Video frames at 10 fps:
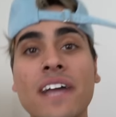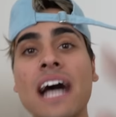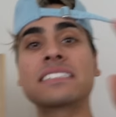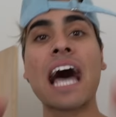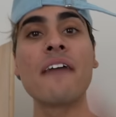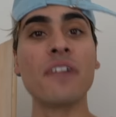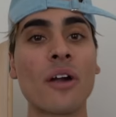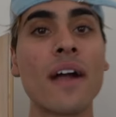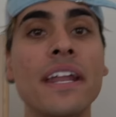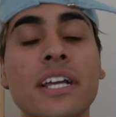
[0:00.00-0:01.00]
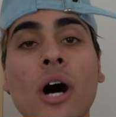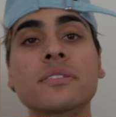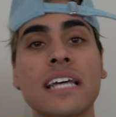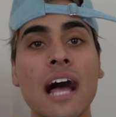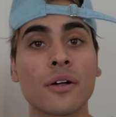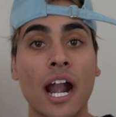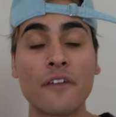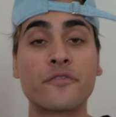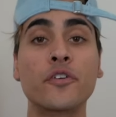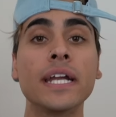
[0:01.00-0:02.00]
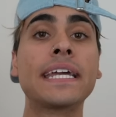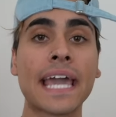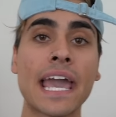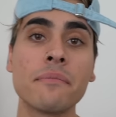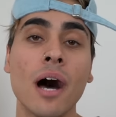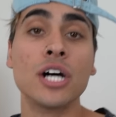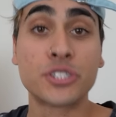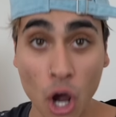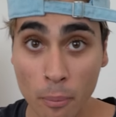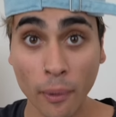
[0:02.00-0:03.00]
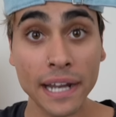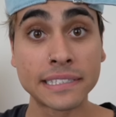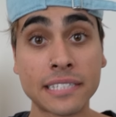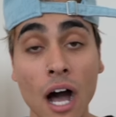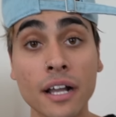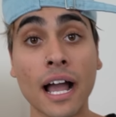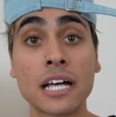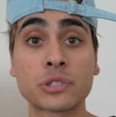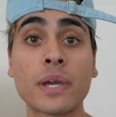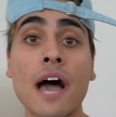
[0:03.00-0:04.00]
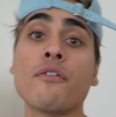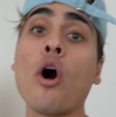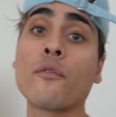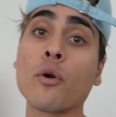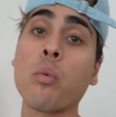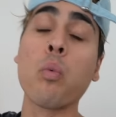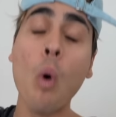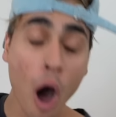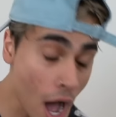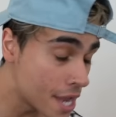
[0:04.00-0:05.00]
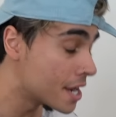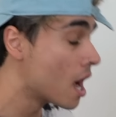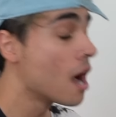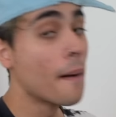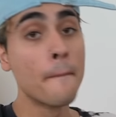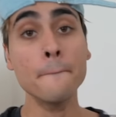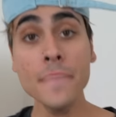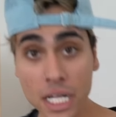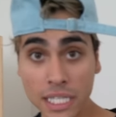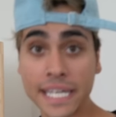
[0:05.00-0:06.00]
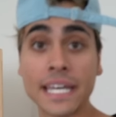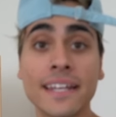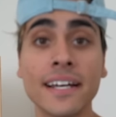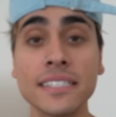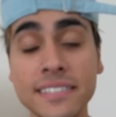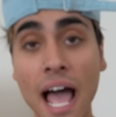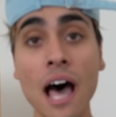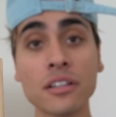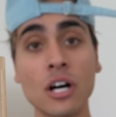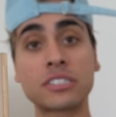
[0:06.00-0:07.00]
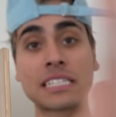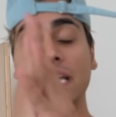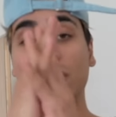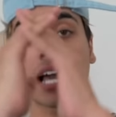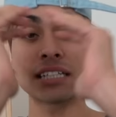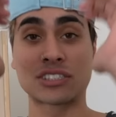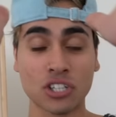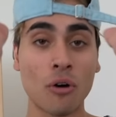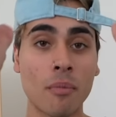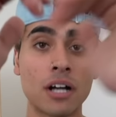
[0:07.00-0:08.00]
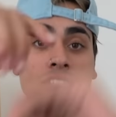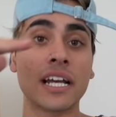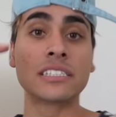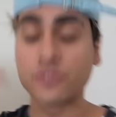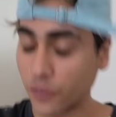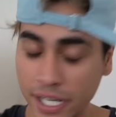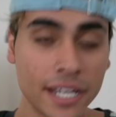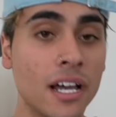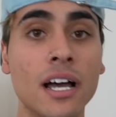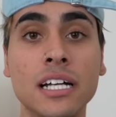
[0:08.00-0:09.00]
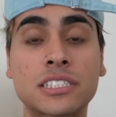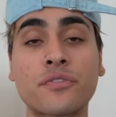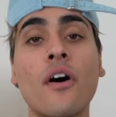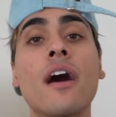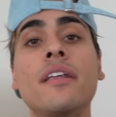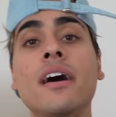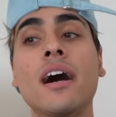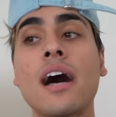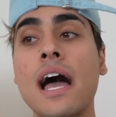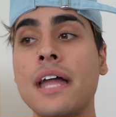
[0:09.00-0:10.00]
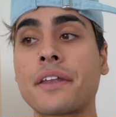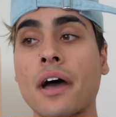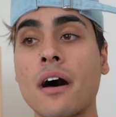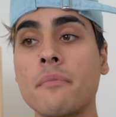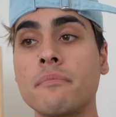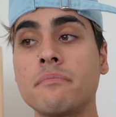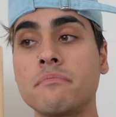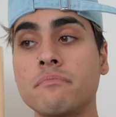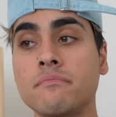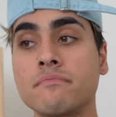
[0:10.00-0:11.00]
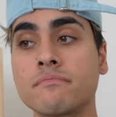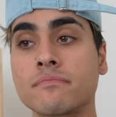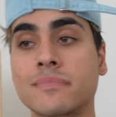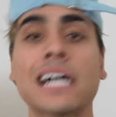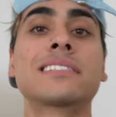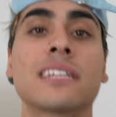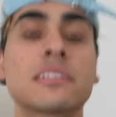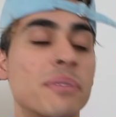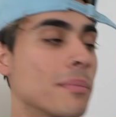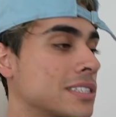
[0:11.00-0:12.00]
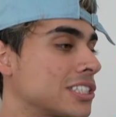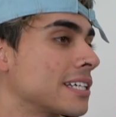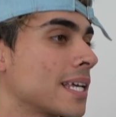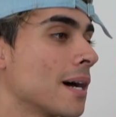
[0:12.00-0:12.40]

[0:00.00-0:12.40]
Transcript: if you guys haven't already, go download our free game, Dobre Dunk. Guys, we have over one million downloads. Thank you guys so much. It's free, it's fun, and um that's that's pretty much it.